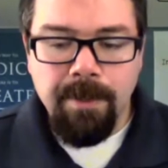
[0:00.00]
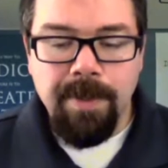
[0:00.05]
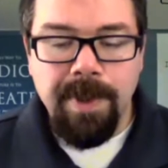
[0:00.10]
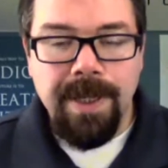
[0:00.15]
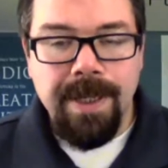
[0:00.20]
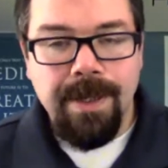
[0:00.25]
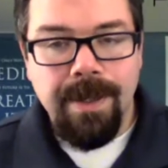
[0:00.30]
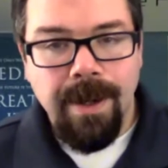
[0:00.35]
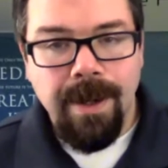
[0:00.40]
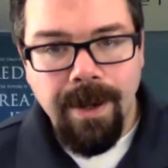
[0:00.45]

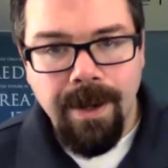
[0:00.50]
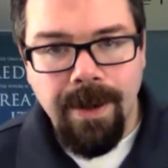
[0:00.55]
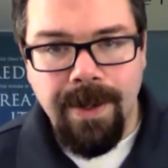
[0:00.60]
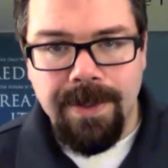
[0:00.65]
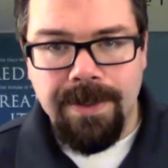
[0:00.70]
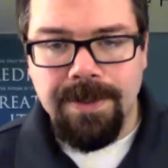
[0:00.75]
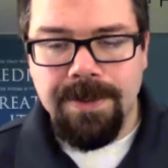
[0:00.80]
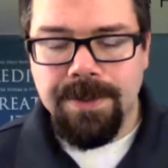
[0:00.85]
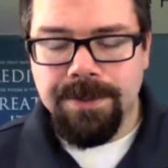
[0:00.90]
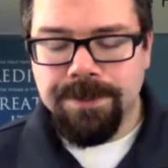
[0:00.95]

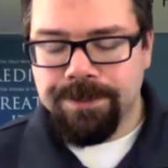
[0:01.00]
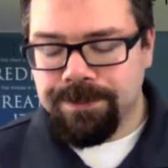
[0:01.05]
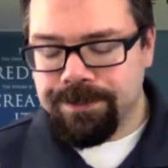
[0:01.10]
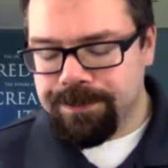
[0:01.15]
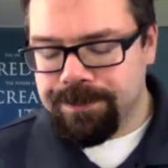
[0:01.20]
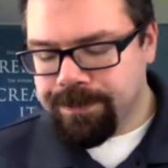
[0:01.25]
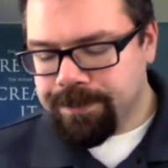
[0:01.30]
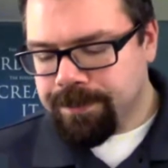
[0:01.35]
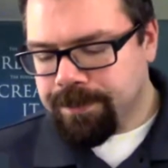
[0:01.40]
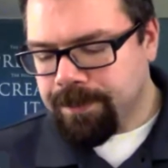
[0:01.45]
Because
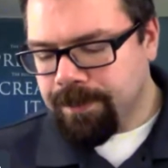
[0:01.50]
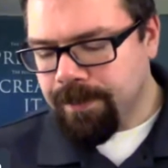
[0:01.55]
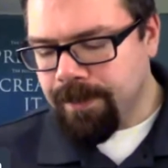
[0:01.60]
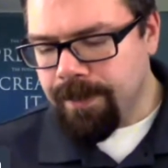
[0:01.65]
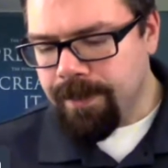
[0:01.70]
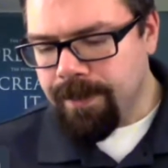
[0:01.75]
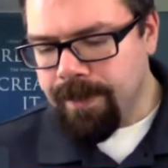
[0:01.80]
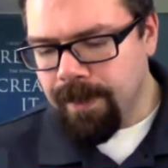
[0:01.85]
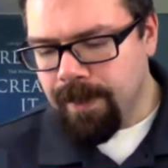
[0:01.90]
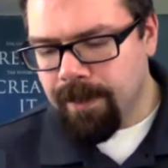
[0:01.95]

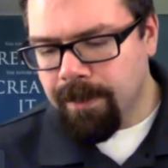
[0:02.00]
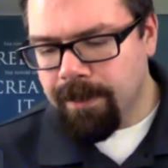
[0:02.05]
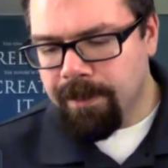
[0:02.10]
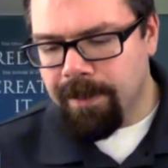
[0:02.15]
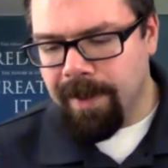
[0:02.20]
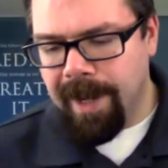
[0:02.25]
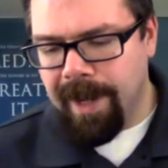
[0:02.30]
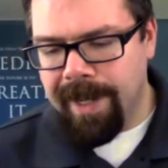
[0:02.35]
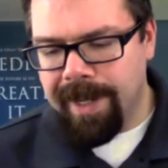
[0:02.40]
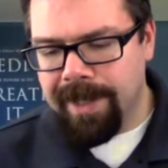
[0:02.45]

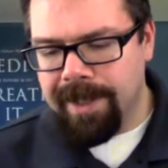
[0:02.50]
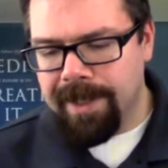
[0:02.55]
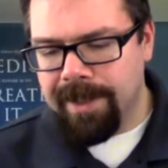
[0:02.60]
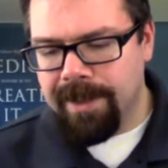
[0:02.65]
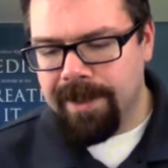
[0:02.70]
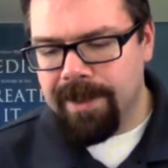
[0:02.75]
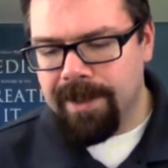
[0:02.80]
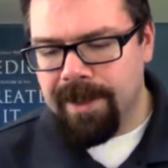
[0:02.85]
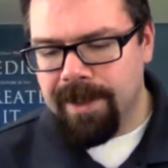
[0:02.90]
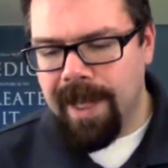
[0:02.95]
by
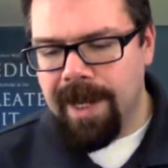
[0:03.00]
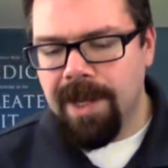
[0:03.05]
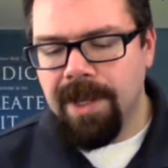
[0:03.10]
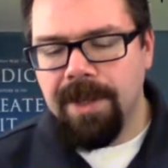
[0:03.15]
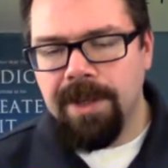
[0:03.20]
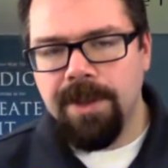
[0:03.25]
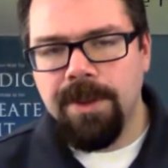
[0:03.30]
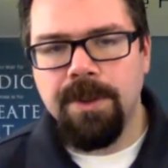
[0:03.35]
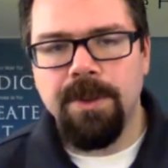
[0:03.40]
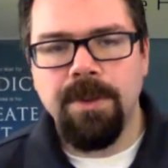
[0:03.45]

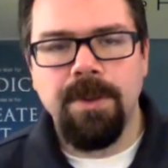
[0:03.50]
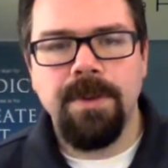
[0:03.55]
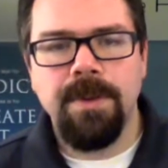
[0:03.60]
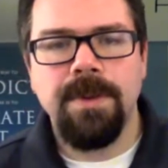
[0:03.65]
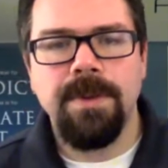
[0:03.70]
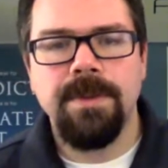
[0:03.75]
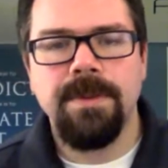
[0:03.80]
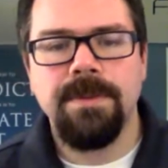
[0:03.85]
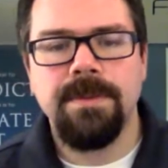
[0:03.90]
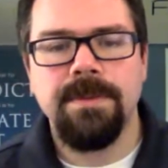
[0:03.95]
letting you
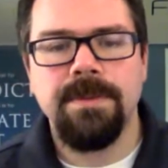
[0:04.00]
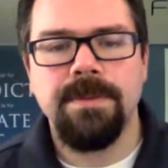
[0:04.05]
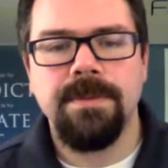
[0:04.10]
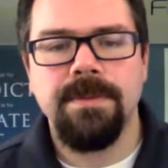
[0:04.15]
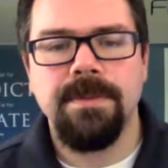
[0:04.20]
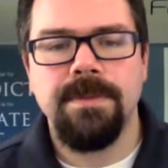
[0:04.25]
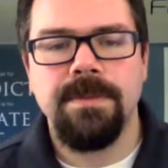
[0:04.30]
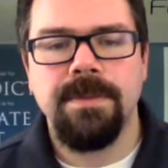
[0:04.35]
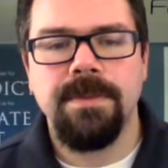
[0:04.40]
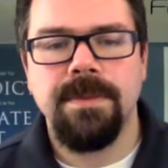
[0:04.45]

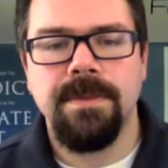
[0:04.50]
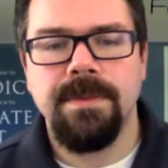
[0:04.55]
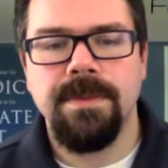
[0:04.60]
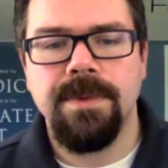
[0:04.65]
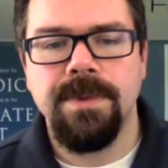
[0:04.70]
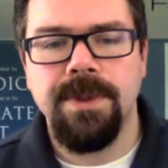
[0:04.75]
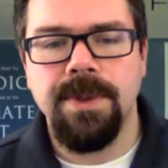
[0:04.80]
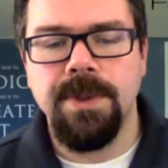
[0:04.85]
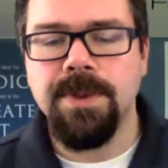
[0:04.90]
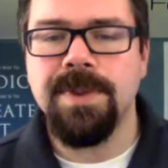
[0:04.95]

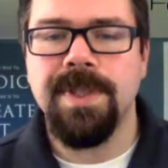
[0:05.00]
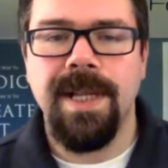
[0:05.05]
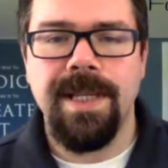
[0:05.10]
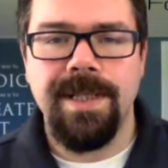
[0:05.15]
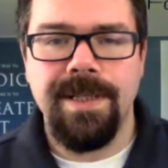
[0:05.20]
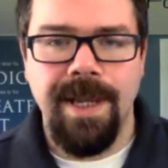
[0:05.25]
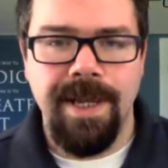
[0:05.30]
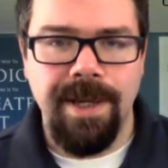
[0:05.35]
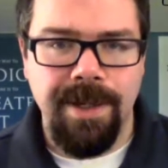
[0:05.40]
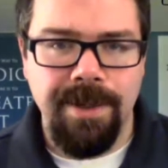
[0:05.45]
use
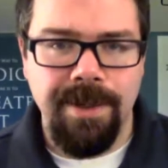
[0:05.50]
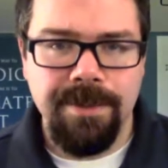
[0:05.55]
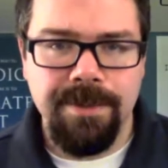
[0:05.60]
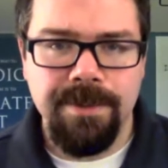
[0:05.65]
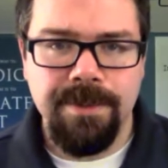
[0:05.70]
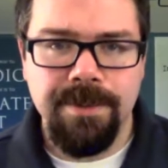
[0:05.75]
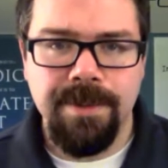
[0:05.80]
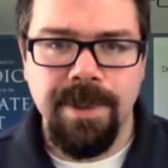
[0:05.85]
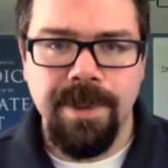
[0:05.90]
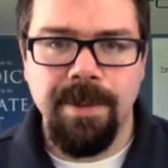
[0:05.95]
that data,
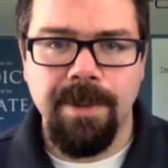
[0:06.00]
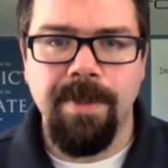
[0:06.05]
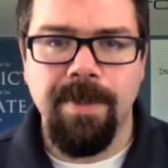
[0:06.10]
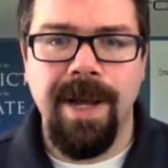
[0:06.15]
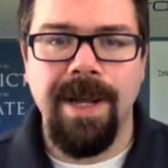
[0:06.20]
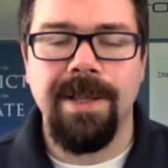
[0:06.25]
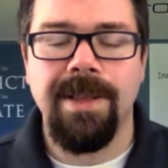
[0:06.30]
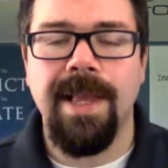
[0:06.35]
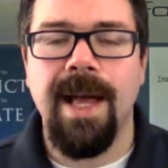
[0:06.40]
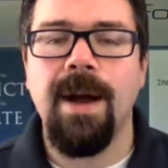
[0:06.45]
and
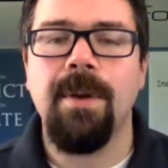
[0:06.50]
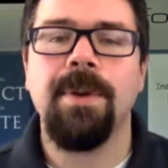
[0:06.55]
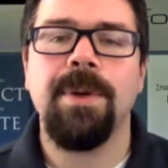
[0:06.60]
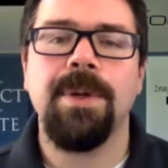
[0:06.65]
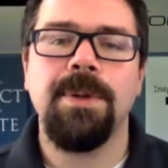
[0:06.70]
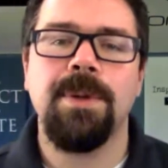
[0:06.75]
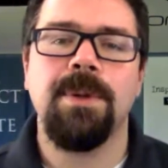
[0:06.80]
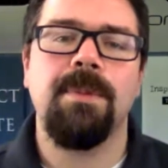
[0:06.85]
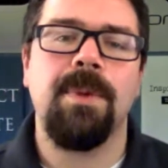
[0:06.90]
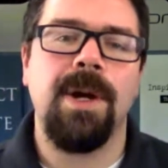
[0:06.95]
by allowing
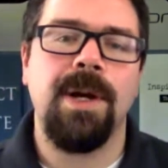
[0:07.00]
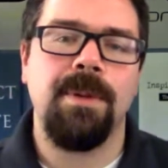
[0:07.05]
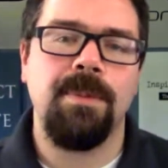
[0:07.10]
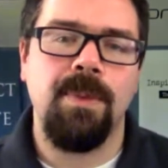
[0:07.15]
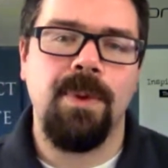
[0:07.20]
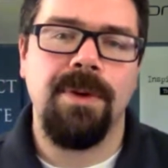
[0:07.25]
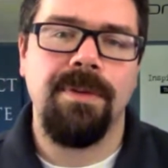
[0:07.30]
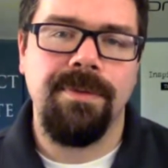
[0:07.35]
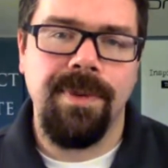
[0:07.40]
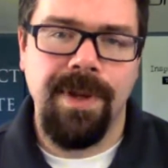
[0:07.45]
you to market
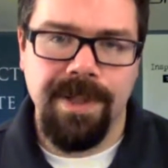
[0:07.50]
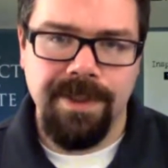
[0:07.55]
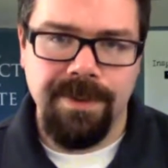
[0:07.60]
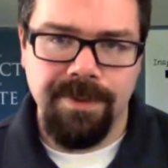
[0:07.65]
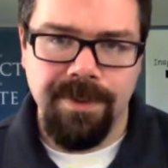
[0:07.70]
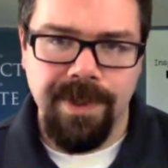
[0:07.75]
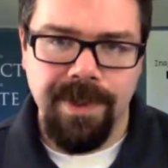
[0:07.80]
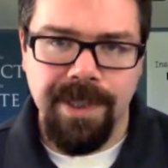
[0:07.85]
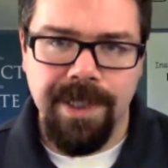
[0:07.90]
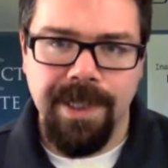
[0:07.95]
more
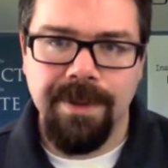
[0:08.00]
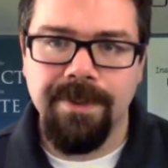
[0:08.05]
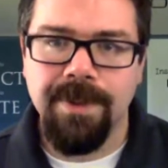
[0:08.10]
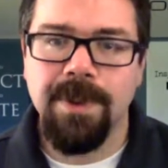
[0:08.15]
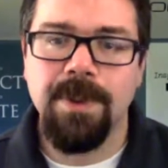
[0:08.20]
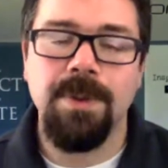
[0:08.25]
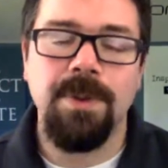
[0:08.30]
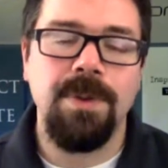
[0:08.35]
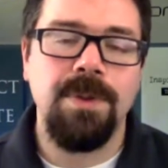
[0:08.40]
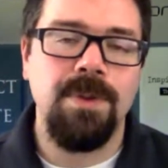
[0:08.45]
effectively,
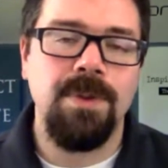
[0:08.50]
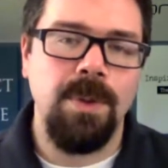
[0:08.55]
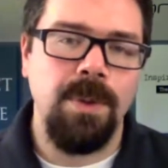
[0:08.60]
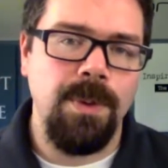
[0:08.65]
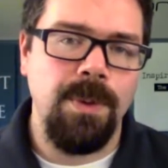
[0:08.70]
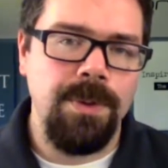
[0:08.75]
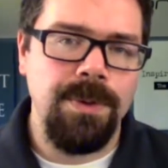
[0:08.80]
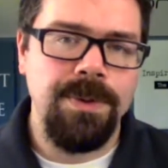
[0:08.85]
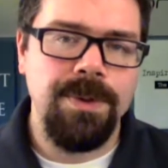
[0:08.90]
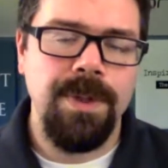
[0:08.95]
giving you the
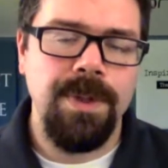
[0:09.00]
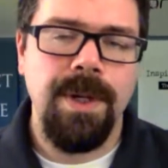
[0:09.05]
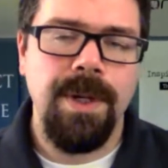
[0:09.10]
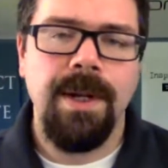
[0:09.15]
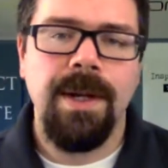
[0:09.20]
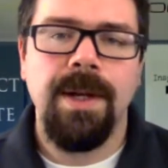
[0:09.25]
tools,